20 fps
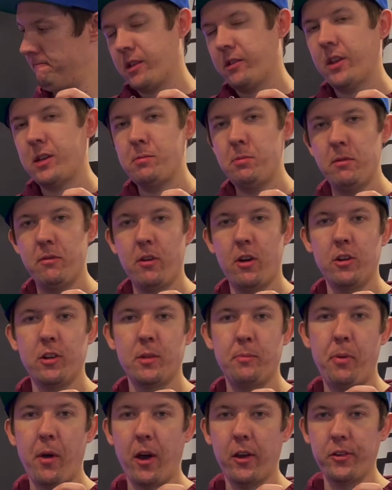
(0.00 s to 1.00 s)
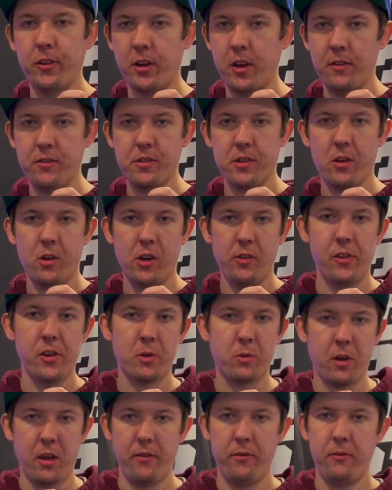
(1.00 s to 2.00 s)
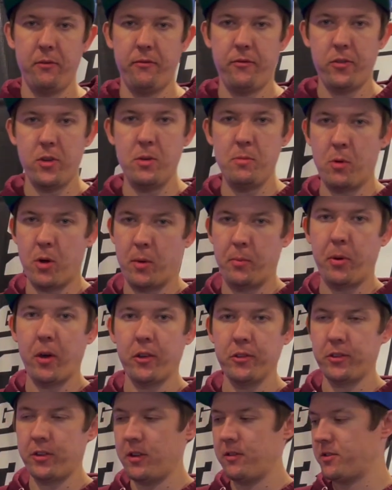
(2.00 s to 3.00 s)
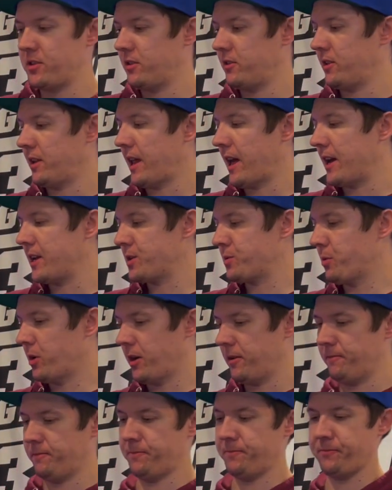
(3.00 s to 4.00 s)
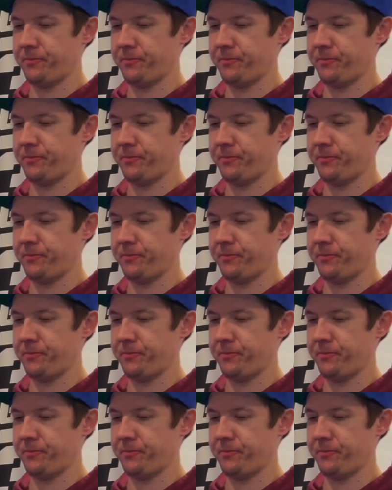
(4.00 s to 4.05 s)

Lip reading: Let's move on to the positives though, and there's quite a few more positives than the last one.